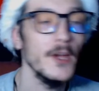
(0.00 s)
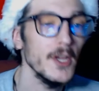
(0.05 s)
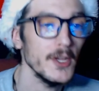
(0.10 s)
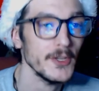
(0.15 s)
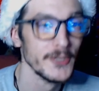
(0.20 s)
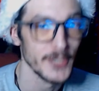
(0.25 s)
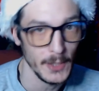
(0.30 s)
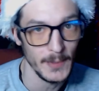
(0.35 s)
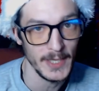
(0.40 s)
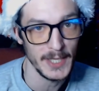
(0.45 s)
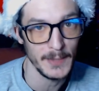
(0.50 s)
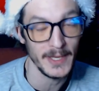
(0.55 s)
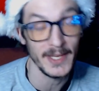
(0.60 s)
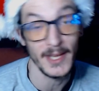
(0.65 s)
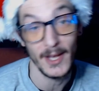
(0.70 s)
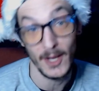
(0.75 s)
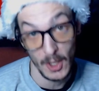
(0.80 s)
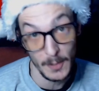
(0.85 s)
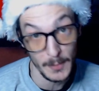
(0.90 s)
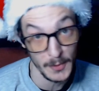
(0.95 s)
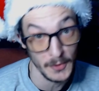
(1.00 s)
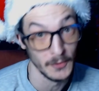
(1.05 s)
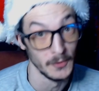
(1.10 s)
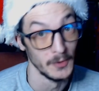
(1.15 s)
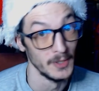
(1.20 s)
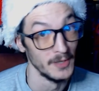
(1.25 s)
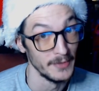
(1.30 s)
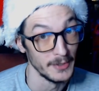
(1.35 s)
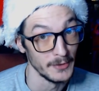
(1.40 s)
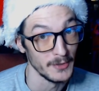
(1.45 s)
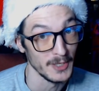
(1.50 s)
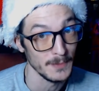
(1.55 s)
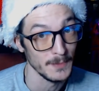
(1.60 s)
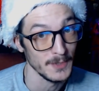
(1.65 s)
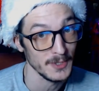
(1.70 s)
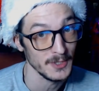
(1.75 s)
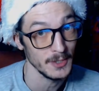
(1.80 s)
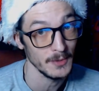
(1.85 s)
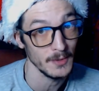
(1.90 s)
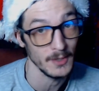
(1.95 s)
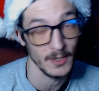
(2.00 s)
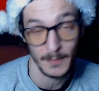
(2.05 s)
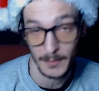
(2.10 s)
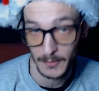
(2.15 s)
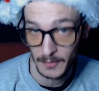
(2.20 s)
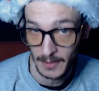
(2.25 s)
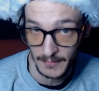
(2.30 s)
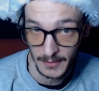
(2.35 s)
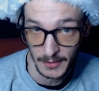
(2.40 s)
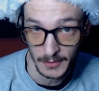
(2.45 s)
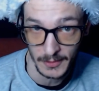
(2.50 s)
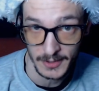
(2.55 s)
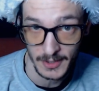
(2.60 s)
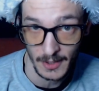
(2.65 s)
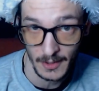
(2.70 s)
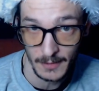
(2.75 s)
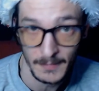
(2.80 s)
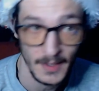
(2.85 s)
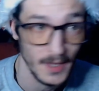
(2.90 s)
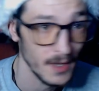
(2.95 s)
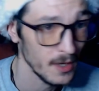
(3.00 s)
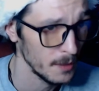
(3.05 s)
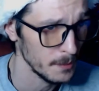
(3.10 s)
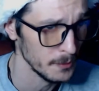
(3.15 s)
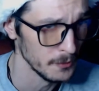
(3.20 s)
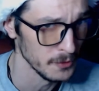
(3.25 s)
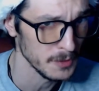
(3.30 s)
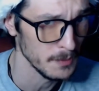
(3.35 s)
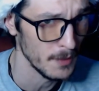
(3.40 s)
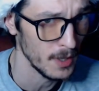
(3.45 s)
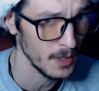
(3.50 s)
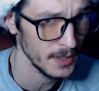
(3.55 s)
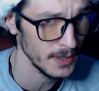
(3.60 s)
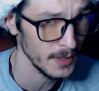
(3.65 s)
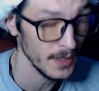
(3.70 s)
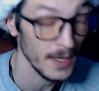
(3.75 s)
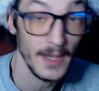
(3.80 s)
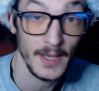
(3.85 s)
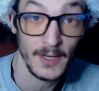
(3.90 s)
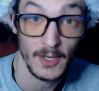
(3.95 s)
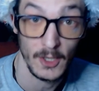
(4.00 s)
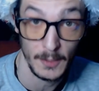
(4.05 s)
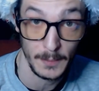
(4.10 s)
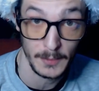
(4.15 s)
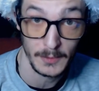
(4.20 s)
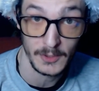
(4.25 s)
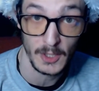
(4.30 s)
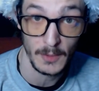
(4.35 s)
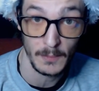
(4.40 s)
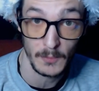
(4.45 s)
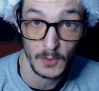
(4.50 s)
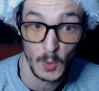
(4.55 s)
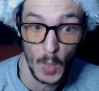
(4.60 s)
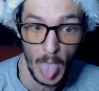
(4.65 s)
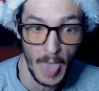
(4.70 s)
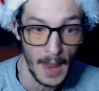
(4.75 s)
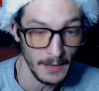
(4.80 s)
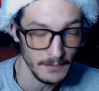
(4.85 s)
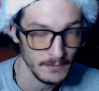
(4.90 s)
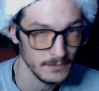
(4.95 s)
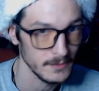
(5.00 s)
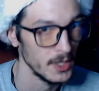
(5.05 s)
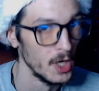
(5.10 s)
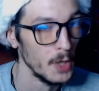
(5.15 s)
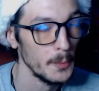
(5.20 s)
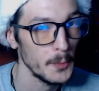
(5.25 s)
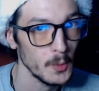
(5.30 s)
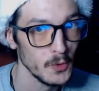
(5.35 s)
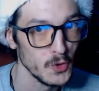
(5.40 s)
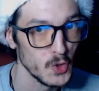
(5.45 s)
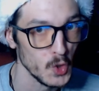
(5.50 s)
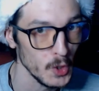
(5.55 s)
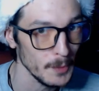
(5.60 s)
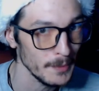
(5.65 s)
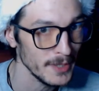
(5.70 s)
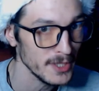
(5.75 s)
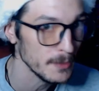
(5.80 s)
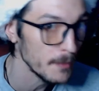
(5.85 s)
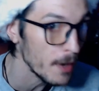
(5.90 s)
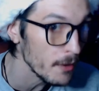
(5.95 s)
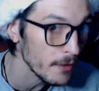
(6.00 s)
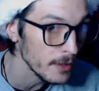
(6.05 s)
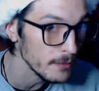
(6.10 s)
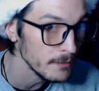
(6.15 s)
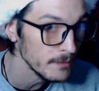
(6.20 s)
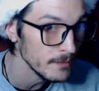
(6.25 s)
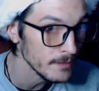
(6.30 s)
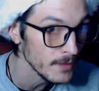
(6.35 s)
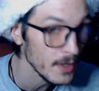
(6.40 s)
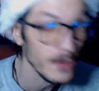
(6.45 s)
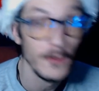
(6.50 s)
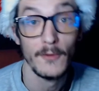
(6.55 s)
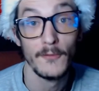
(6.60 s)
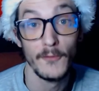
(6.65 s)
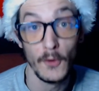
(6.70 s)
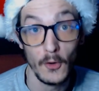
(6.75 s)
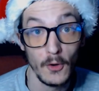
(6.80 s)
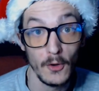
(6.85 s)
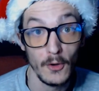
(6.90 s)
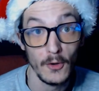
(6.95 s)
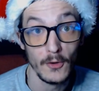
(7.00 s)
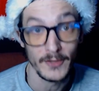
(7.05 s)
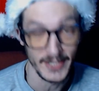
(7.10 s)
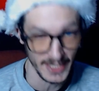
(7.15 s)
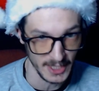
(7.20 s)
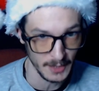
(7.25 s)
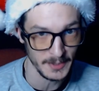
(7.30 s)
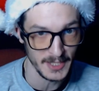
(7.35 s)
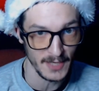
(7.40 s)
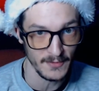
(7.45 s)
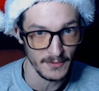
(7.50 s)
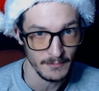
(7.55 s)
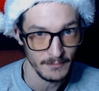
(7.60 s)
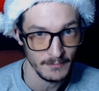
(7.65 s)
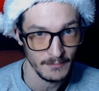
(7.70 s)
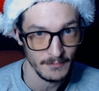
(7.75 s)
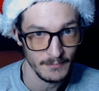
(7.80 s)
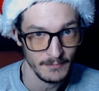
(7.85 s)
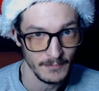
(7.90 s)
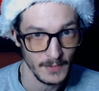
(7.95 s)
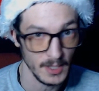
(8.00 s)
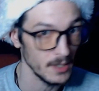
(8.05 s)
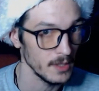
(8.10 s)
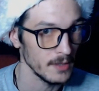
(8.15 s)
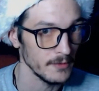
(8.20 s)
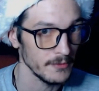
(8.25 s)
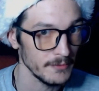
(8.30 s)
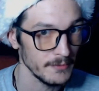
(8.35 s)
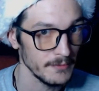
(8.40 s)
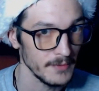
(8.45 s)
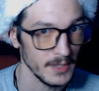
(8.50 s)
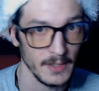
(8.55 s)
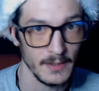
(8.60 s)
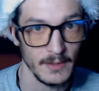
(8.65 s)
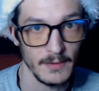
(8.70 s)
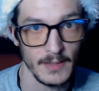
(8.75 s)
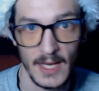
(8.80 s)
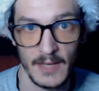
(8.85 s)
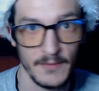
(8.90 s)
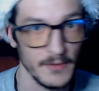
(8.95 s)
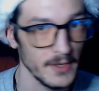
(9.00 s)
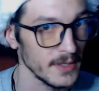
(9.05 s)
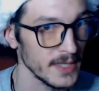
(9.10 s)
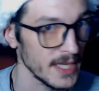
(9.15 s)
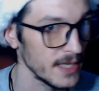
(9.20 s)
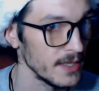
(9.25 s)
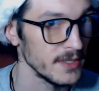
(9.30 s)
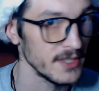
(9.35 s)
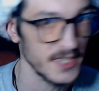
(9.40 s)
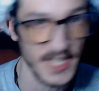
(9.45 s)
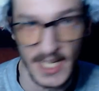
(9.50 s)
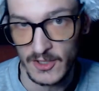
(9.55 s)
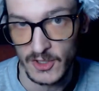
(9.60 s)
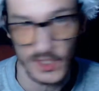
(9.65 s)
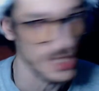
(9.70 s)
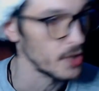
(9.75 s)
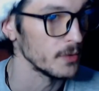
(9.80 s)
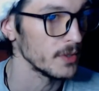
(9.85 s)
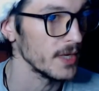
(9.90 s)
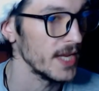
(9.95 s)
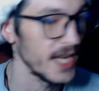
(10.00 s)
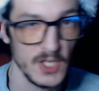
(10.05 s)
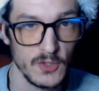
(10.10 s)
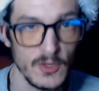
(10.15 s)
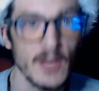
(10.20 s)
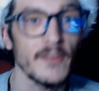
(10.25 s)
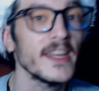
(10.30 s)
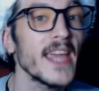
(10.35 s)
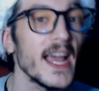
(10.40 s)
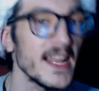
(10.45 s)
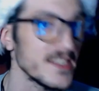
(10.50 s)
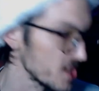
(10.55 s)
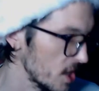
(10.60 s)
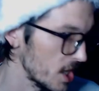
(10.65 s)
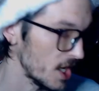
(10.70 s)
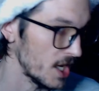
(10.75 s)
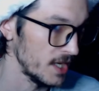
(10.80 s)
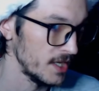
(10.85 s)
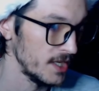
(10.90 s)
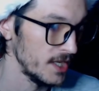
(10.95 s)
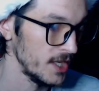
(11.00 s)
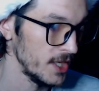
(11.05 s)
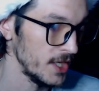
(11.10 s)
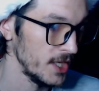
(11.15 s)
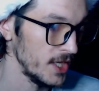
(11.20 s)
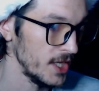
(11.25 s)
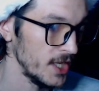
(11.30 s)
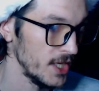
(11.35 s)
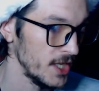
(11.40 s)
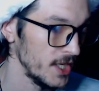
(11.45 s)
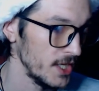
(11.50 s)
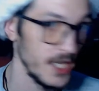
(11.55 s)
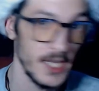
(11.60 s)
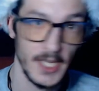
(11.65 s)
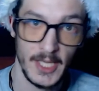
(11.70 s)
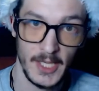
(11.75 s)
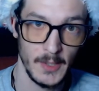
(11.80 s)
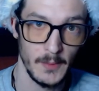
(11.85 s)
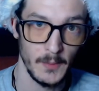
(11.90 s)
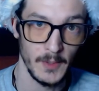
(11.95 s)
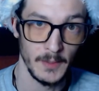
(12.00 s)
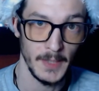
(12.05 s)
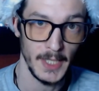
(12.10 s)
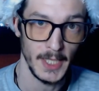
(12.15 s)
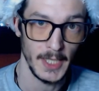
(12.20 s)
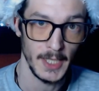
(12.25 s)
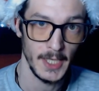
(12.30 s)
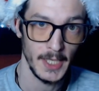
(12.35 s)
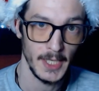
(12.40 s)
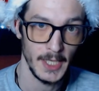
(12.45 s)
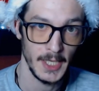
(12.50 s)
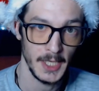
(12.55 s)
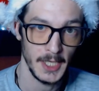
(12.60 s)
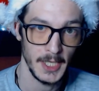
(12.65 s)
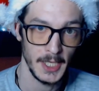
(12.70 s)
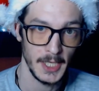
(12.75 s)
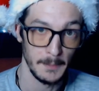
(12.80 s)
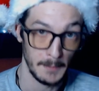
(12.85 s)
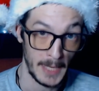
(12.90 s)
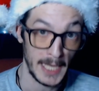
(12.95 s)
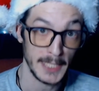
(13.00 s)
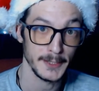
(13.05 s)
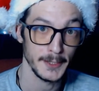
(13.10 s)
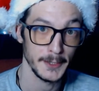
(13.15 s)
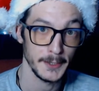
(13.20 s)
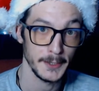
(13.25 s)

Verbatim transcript: So anyway, yeah, I hope you're all loving Christmas too. I hope you're having a good time. I hope you're all smiling, and I hope you I hope you will join me tomorrow for day number seven of the Advent Calendar Dad Joke Extravaganza with me, Matt.